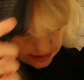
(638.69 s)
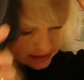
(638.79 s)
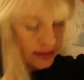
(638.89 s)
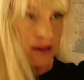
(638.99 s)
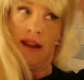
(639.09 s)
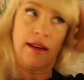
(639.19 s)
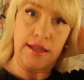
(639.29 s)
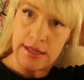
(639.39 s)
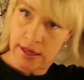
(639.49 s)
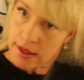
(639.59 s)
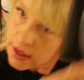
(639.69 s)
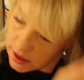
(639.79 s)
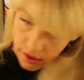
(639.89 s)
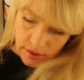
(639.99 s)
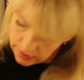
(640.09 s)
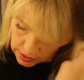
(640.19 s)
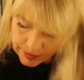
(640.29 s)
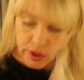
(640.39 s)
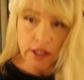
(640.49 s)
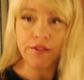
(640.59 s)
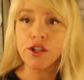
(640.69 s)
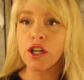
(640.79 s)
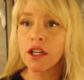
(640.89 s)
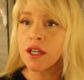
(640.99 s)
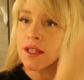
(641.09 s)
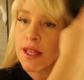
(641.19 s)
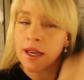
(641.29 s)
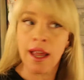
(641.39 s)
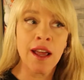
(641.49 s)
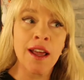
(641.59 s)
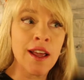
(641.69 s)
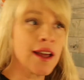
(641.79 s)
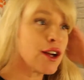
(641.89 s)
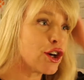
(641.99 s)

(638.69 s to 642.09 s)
And then I did it, got up early for church on Sunday and